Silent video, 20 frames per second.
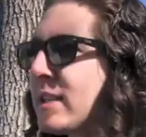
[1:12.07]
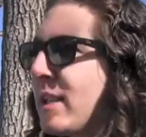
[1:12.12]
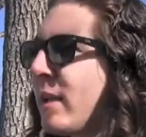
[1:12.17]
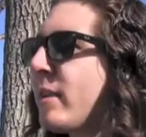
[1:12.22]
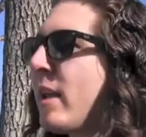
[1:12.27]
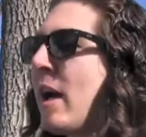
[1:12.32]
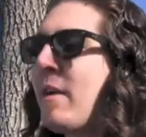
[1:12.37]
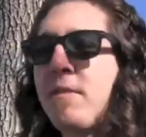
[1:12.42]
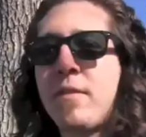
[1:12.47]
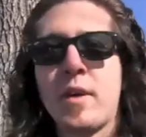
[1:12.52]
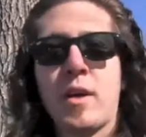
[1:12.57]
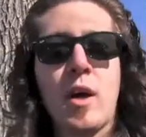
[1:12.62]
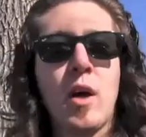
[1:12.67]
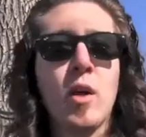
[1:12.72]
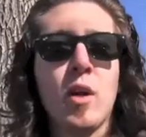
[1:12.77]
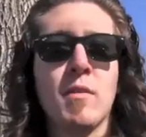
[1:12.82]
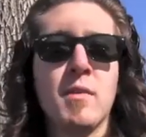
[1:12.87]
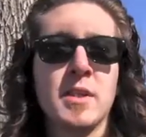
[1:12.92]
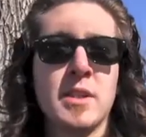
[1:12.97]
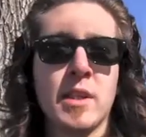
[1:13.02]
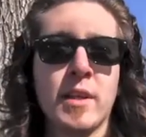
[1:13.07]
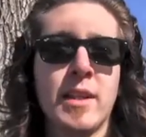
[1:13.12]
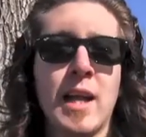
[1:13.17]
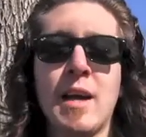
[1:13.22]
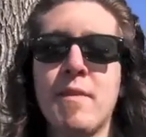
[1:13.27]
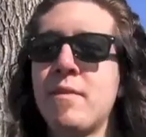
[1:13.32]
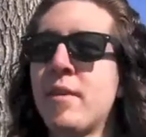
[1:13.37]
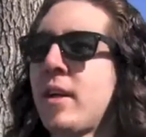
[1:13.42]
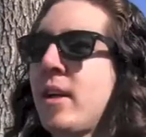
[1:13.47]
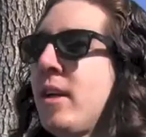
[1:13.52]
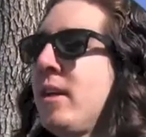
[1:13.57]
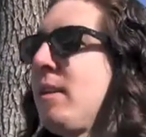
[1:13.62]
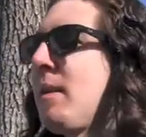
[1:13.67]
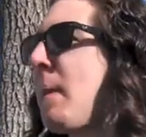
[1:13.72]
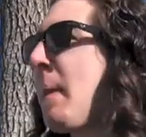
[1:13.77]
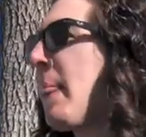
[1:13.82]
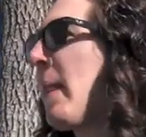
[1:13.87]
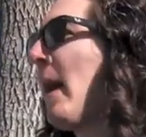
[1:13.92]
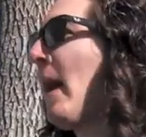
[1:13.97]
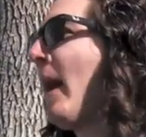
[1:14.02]
South Africa, all over South Africa.
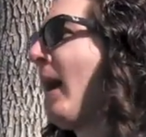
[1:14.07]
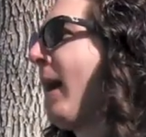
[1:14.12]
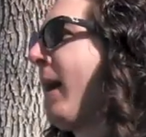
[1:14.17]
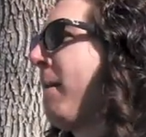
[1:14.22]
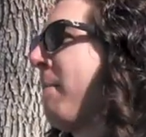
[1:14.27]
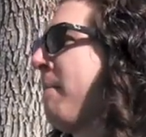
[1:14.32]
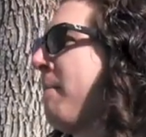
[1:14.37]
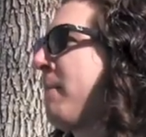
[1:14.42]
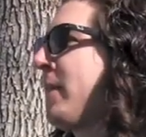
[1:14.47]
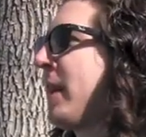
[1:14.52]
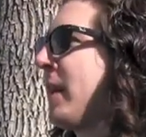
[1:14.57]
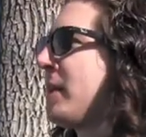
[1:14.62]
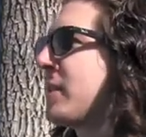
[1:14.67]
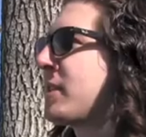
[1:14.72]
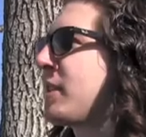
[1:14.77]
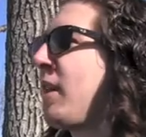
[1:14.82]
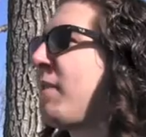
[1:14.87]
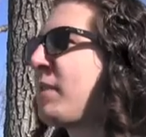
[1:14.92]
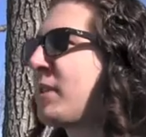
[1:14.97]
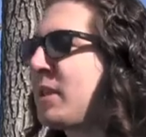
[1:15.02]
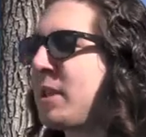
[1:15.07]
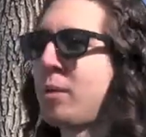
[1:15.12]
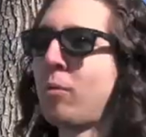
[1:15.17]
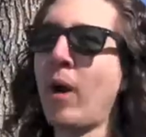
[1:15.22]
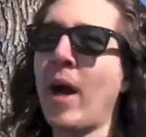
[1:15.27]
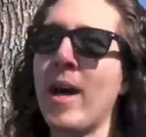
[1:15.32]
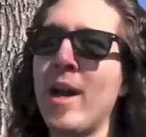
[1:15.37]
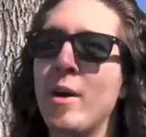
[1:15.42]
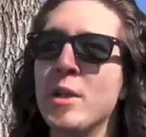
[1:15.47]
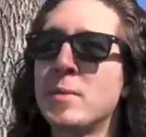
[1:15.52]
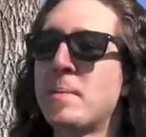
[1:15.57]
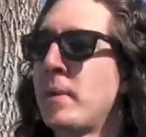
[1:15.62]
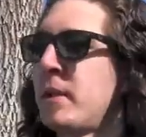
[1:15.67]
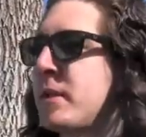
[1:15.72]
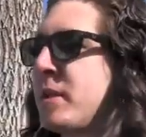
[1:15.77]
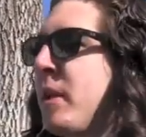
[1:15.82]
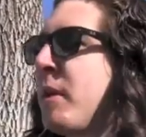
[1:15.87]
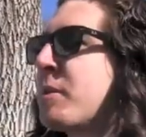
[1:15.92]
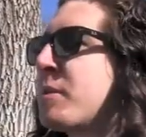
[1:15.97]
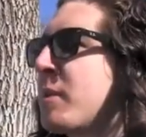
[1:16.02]
Mm-hmm. There's obviously the rhinos, but
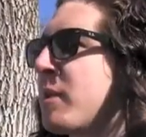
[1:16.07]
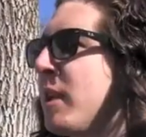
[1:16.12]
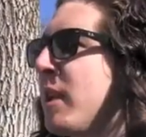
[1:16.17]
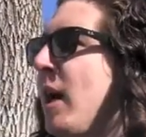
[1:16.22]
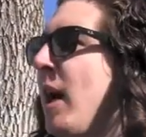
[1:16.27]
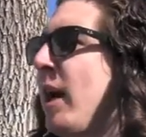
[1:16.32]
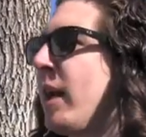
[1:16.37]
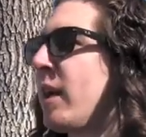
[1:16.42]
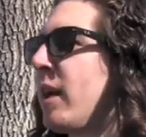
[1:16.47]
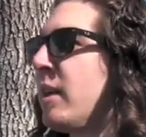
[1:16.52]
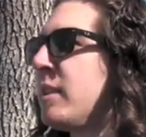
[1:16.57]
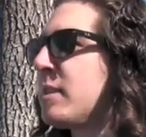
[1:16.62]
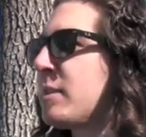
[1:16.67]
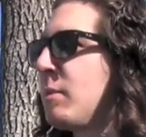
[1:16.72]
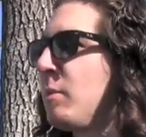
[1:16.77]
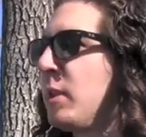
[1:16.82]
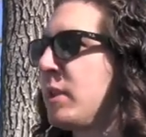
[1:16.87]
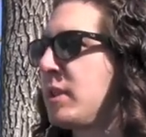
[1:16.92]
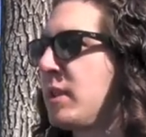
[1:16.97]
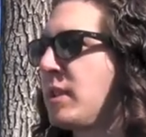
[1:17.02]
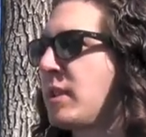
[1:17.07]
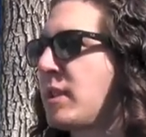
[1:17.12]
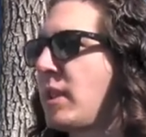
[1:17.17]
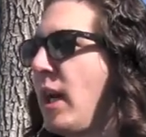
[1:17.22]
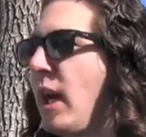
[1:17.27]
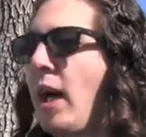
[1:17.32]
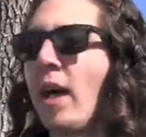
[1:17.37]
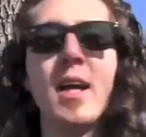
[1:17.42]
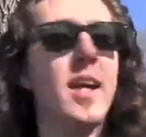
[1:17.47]
there's also the lion hunts, which is...